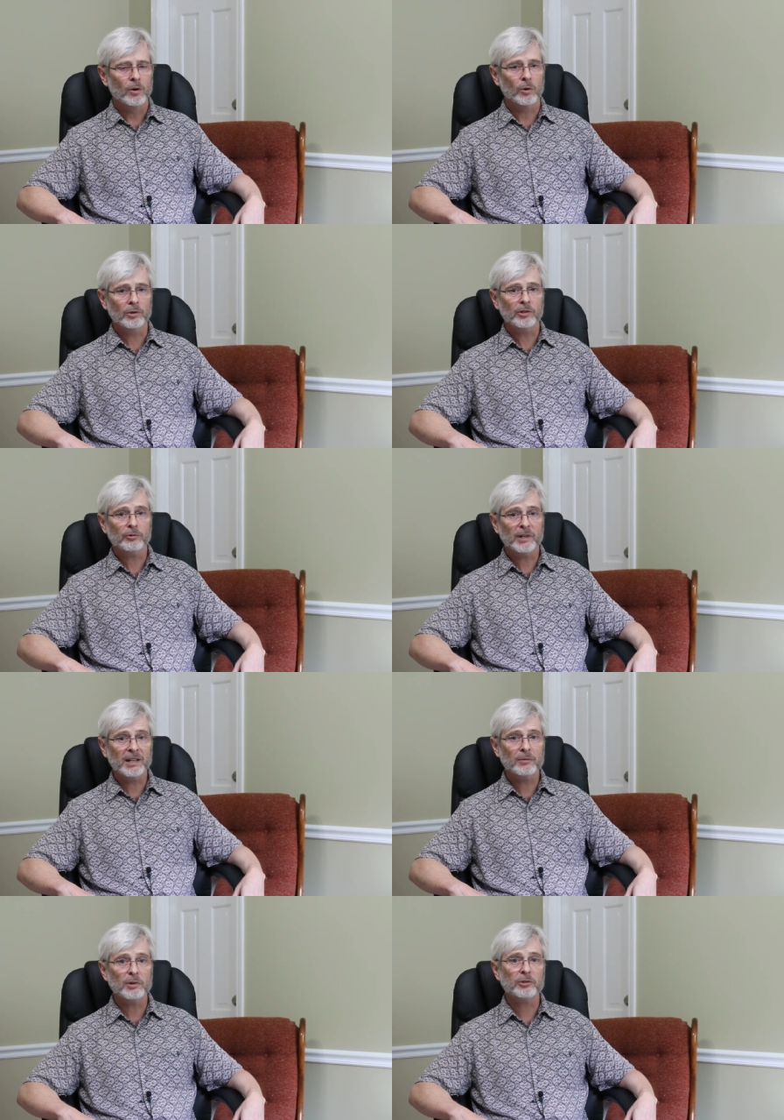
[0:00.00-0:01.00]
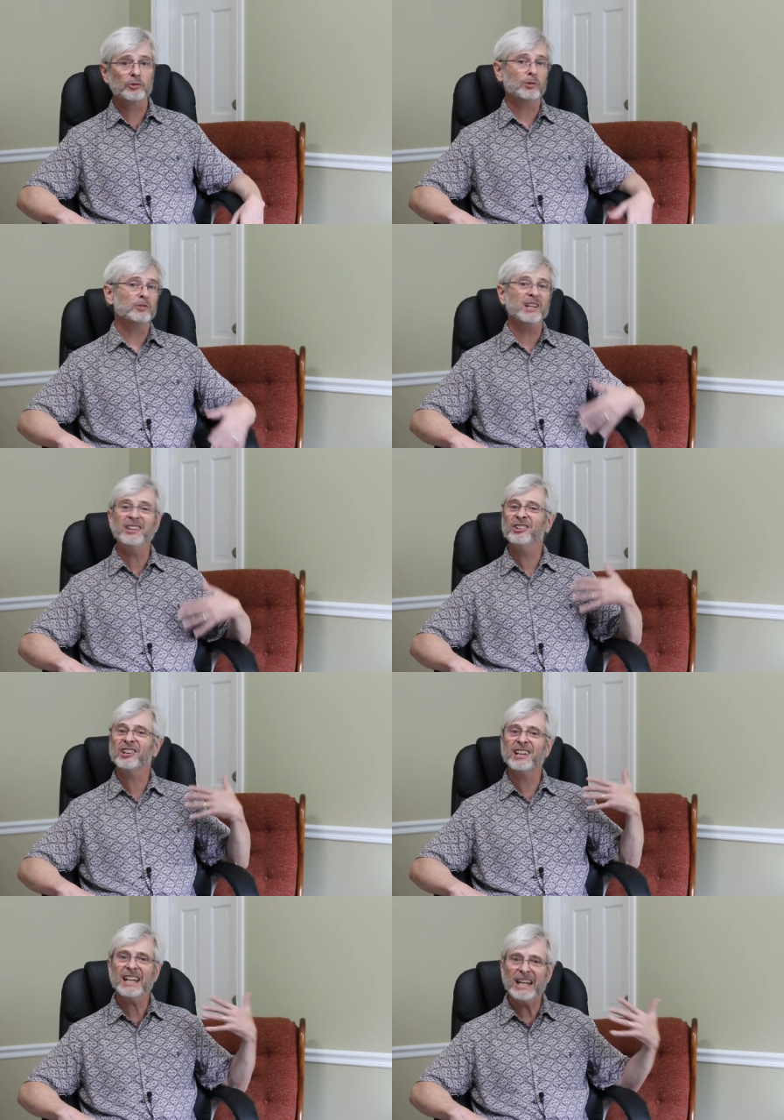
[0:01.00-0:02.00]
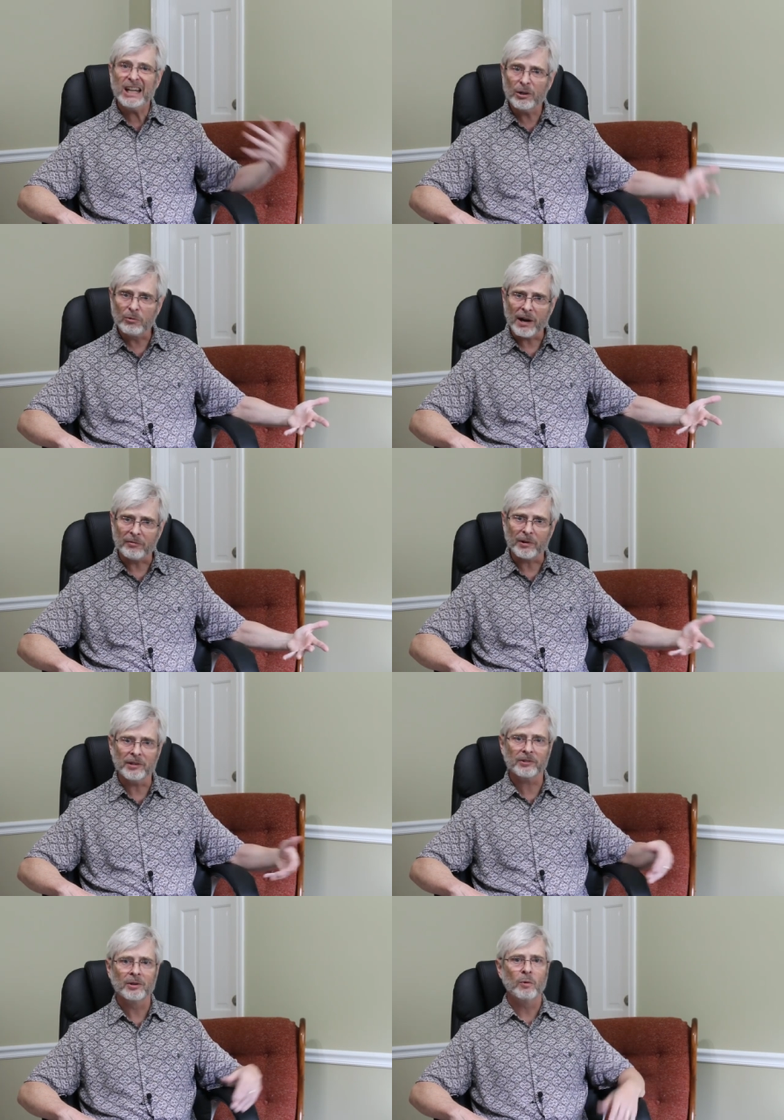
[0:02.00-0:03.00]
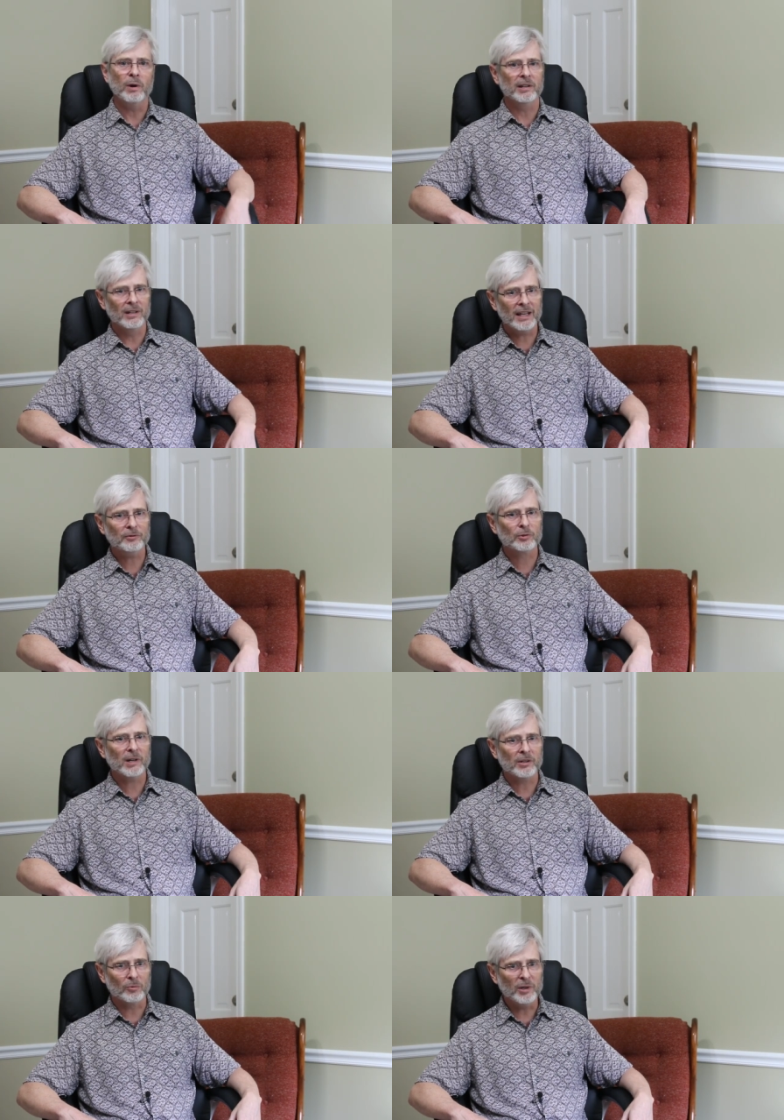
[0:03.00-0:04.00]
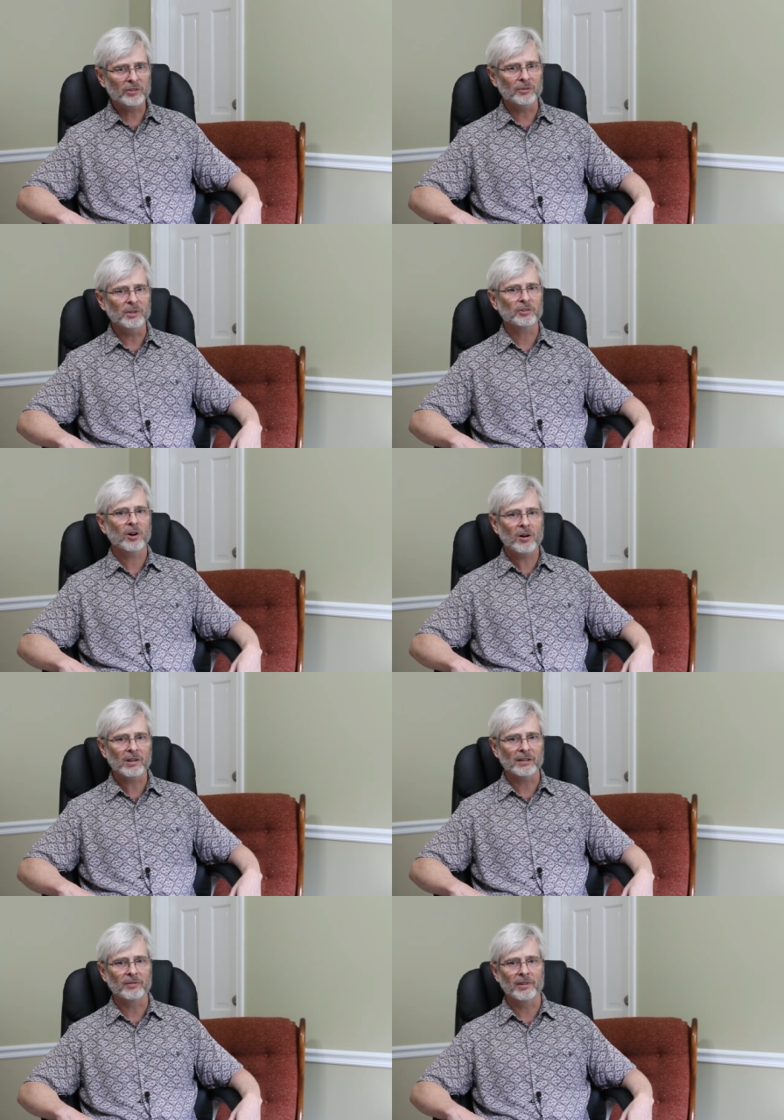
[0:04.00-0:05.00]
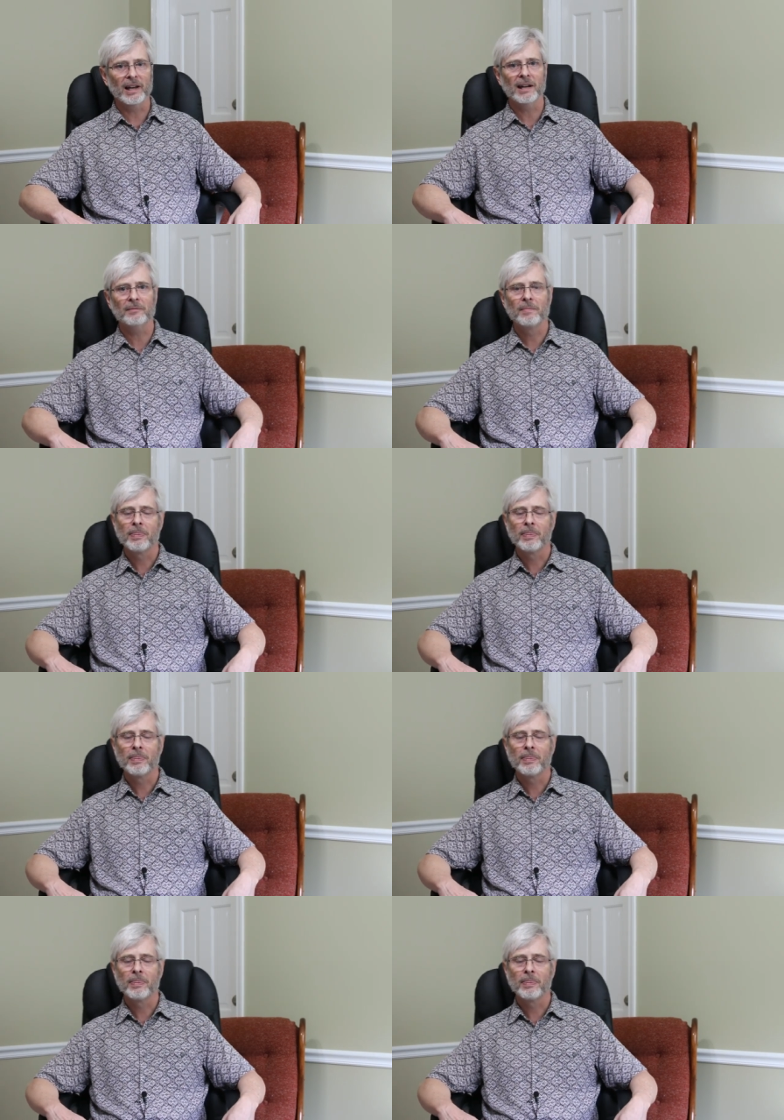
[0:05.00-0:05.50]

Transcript: or to treat it with strategic irreverence when life's greater wisdom is calling for that?